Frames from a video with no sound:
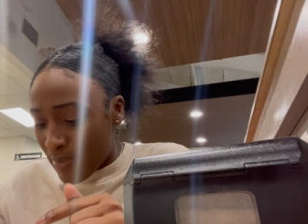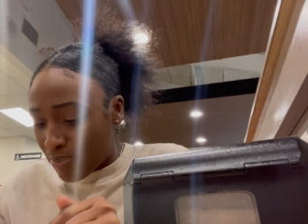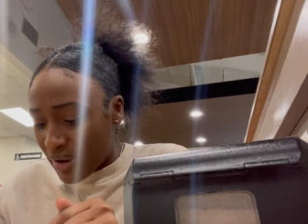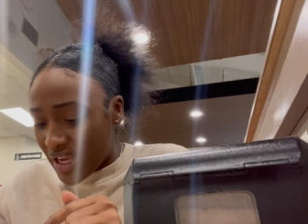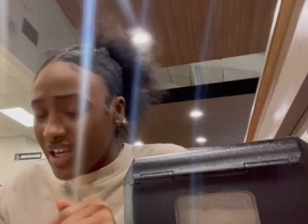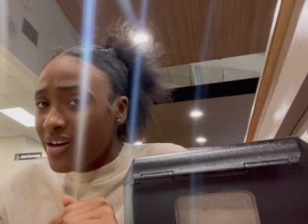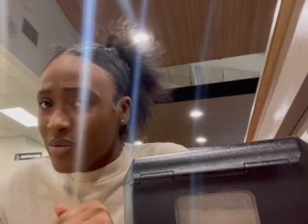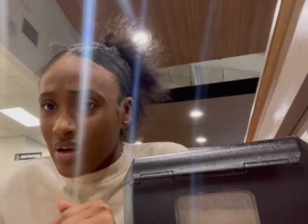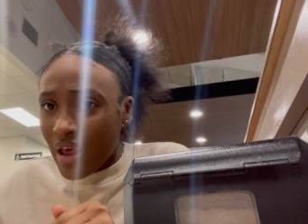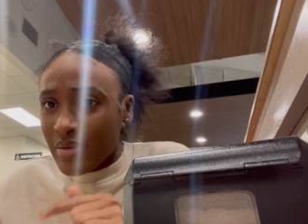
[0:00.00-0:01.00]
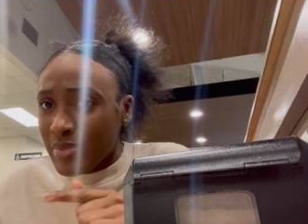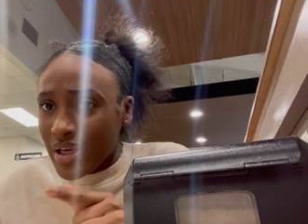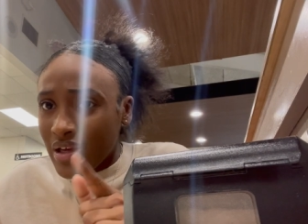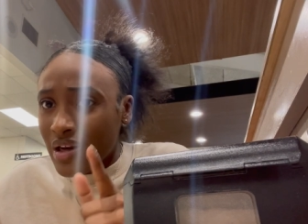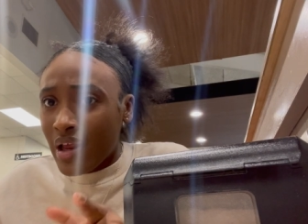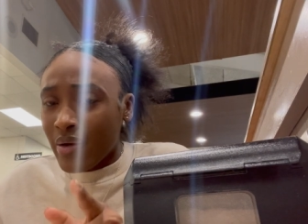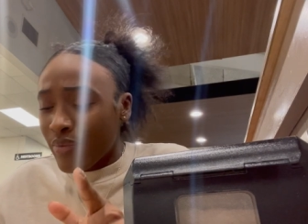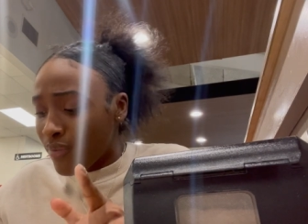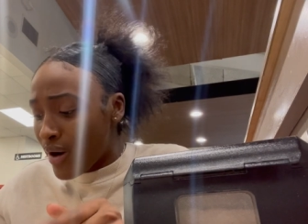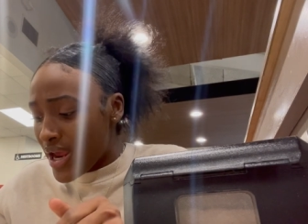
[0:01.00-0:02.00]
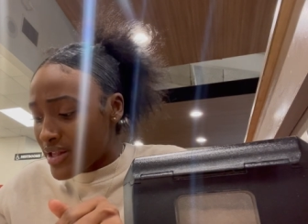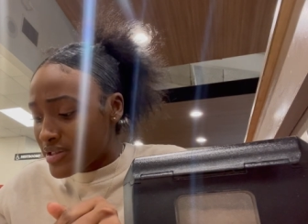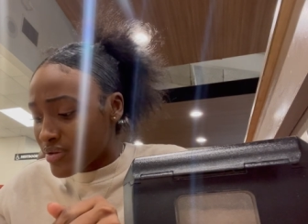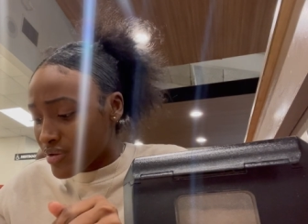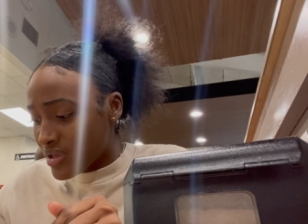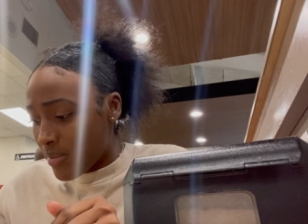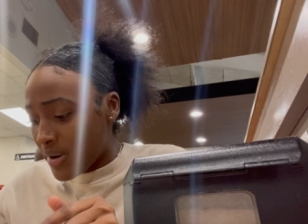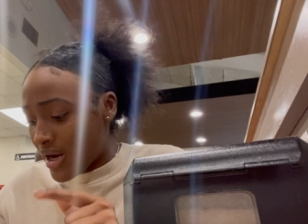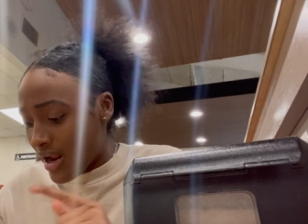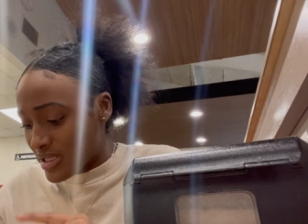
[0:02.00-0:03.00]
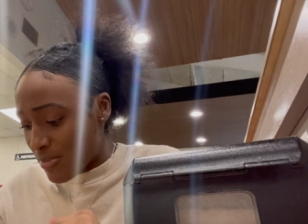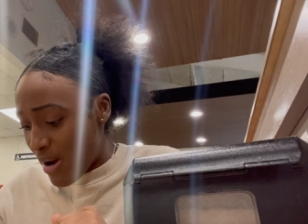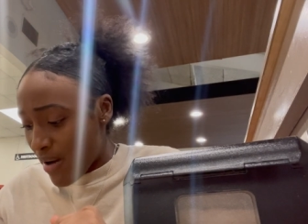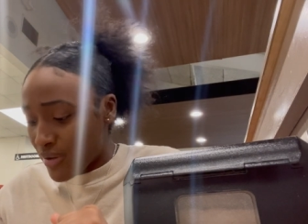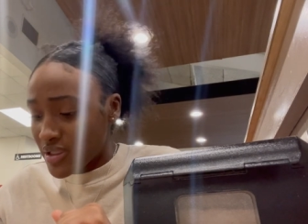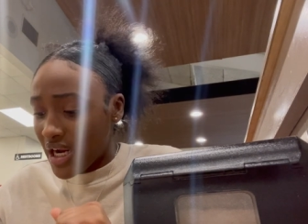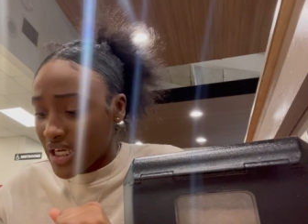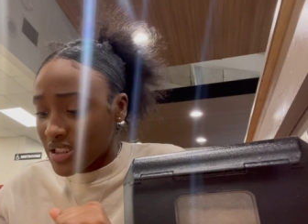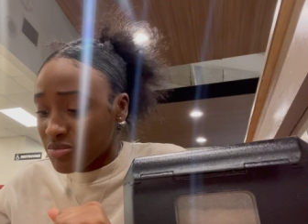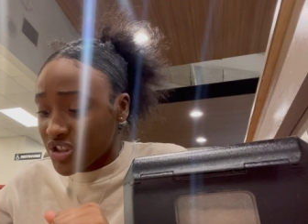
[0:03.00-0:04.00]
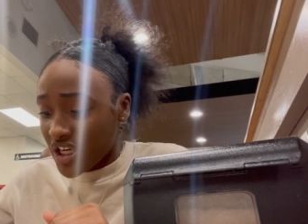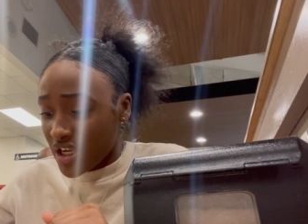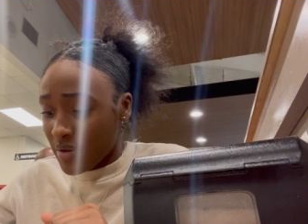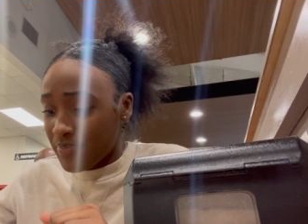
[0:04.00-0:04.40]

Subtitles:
But it don't look like meat. It look like bread or something. And then I got some pie roast, and I got some chicken.